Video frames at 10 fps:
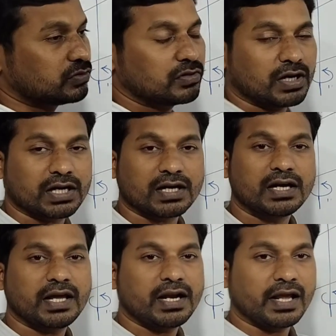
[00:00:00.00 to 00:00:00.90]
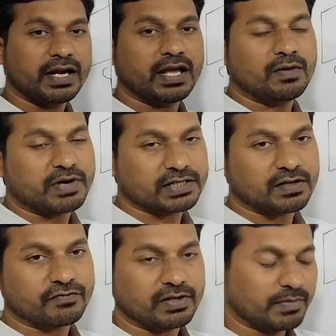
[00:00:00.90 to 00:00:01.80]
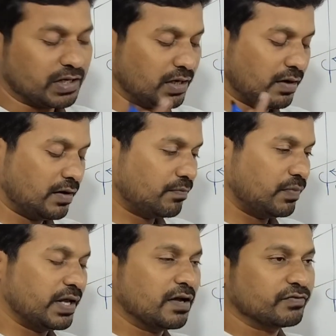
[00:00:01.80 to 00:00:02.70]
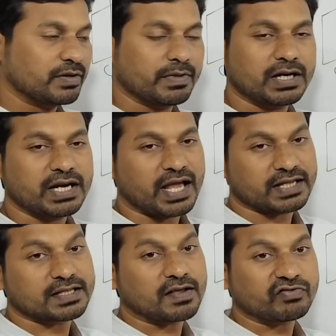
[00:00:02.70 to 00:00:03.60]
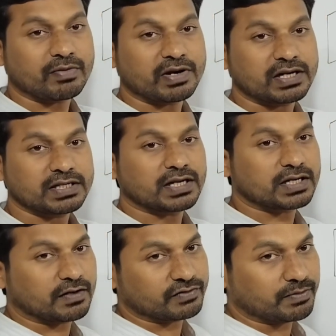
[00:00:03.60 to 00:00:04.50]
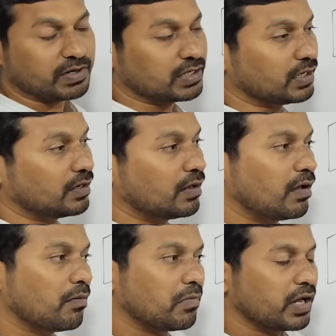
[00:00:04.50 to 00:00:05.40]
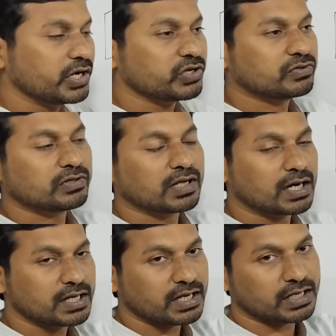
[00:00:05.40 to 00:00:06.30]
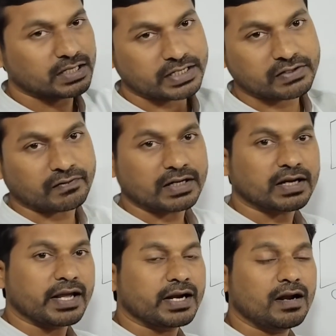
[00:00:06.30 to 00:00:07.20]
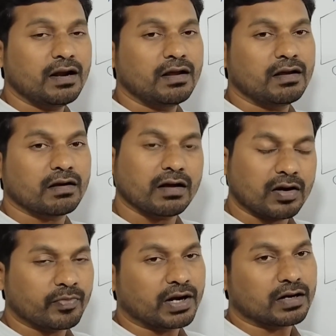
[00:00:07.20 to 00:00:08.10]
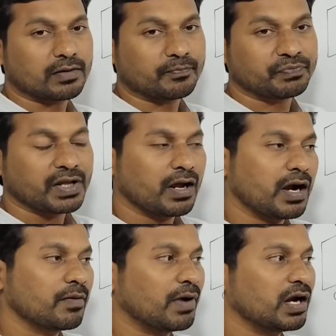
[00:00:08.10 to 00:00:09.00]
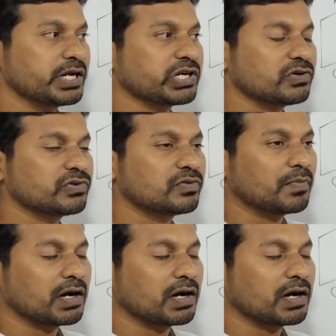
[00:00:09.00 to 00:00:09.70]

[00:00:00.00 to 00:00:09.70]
do not contain any elements of symmetry. Plane of symmetry, axis of symmetry, center of symmetry. Molecule should contain at least one chiral carbon atom. And molecule should